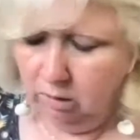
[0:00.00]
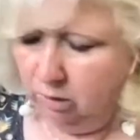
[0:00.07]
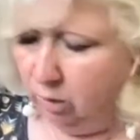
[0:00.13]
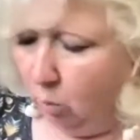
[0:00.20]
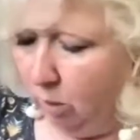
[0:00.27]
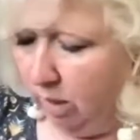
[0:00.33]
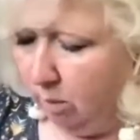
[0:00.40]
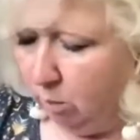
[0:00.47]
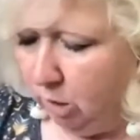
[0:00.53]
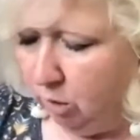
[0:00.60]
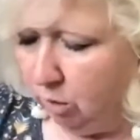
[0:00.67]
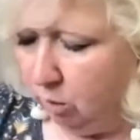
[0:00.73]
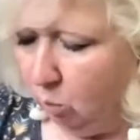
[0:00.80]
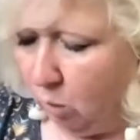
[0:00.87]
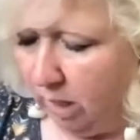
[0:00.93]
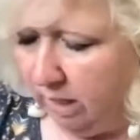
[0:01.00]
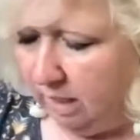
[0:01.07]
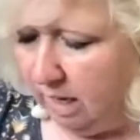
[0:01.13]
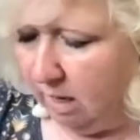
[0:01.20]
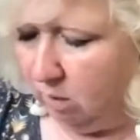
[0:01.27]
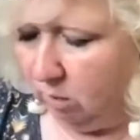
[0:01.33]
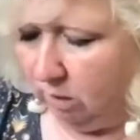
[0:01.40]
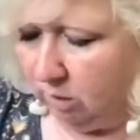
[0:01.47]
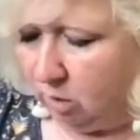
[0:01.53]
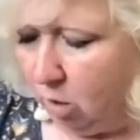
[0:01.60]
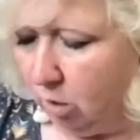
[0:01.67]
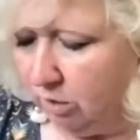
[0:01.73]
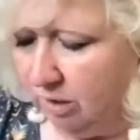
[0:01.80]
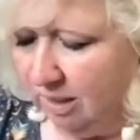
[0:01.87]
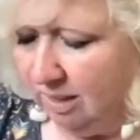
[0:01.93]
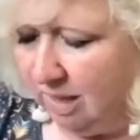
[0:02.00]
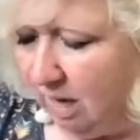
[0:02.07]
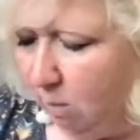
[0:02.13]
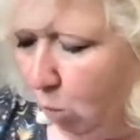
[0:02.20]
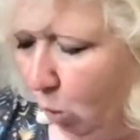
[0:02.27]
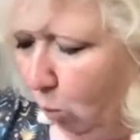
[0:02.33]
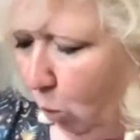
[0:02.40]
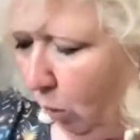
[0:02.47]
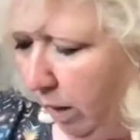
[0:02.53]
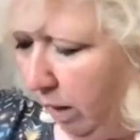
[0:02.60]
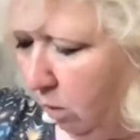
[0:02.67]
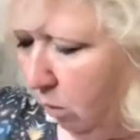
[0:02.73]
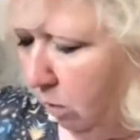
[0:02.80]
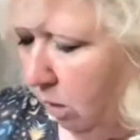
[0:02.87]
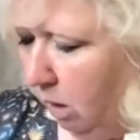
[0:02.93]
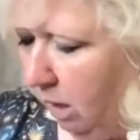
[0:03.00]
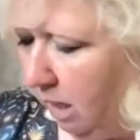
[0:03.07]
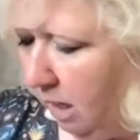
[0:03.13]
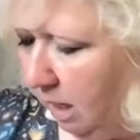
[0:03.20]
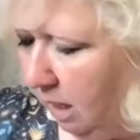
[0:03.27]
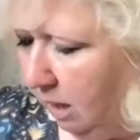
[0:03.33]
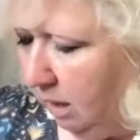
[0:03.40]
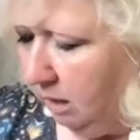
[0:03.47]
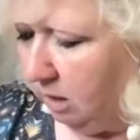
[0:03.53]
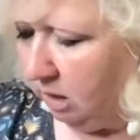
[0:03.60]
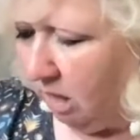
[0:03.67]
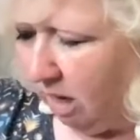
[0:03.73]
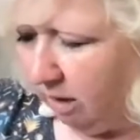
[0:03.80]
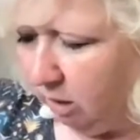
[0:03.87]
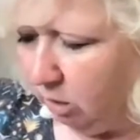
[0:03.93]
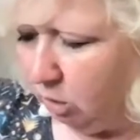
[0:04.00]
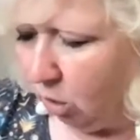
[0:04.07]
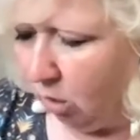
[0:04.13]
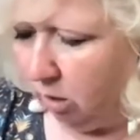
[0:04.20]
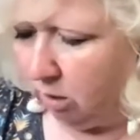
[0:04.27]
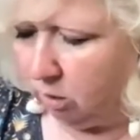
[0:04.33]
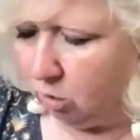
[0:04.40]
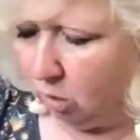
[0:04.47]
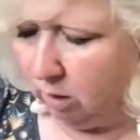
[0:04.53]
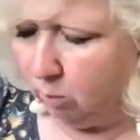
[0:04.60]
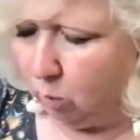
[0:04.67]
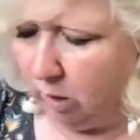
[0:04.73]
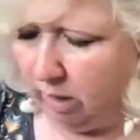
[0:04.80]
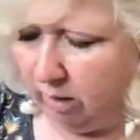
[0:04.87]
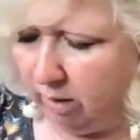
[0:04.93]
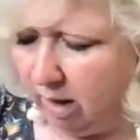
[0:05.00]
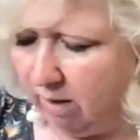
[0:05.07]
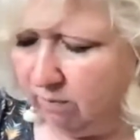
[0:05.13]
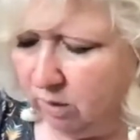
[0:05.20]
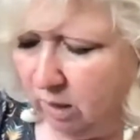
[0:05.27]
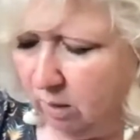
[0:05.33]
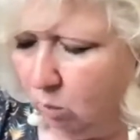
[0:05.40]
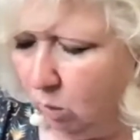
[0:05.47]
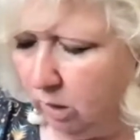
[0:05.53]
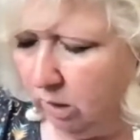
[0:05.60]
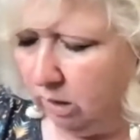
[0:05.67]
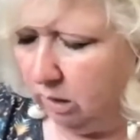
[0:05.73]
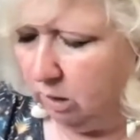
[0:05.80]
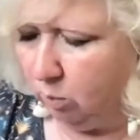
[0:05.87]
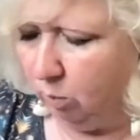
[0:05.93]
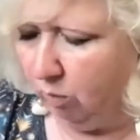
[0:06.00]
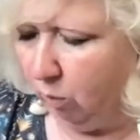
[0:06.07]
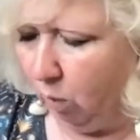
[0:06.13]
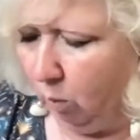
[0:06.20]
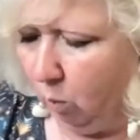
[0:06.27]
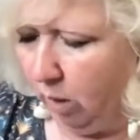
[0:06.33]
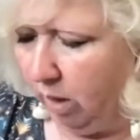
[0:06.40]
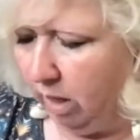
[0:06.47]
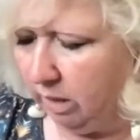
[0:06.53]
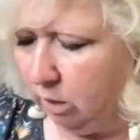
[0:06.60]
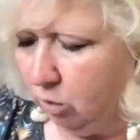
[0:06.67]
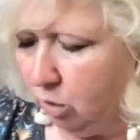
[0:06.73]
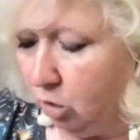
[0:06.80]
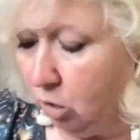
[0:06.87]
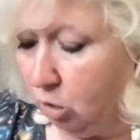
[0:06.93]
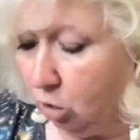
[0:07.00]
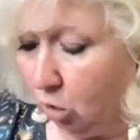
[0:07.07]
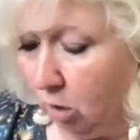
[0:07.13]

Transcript: So what I'm using right now is called sable brown, and it's not a dark brown. I've done one of these before where I used